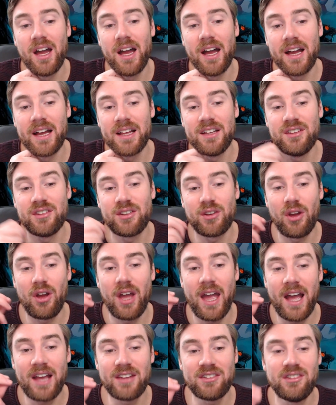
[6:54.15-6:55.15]
and
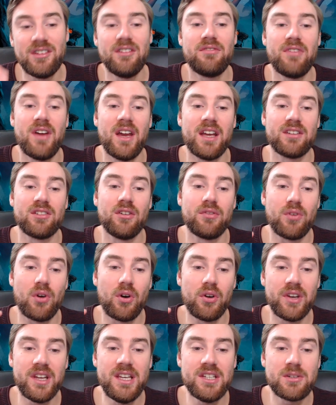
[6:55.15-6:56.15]
it has the effect of,
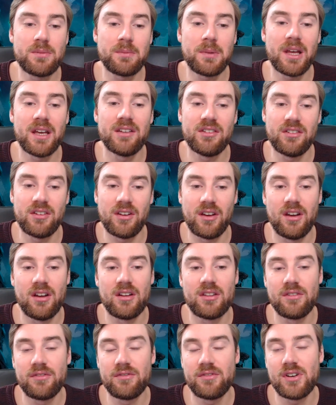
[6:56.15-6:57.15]
on each player's
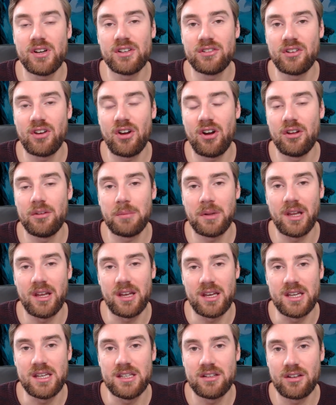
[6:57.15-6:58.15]
turn, the first card
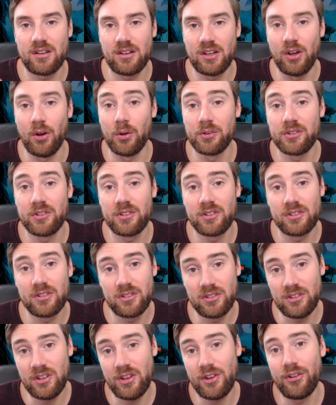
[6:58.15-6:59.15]
played costs
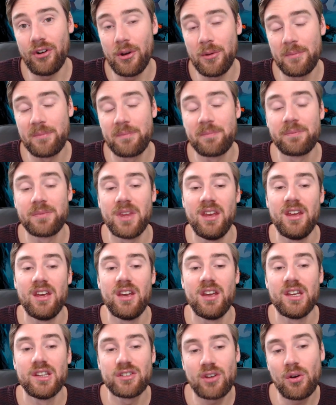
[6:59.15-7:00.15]
0.
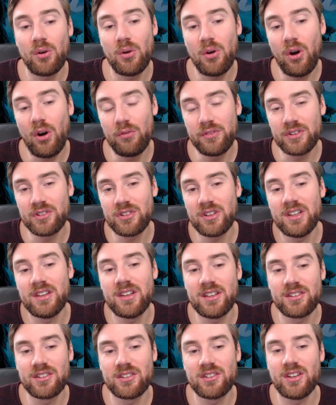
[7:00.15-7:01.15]
So obviously
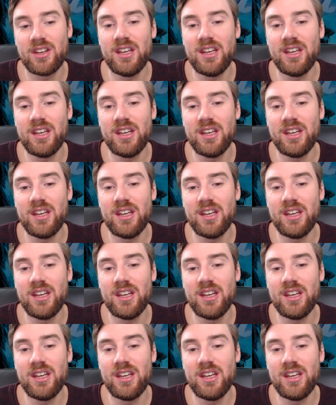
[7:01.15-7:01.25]
this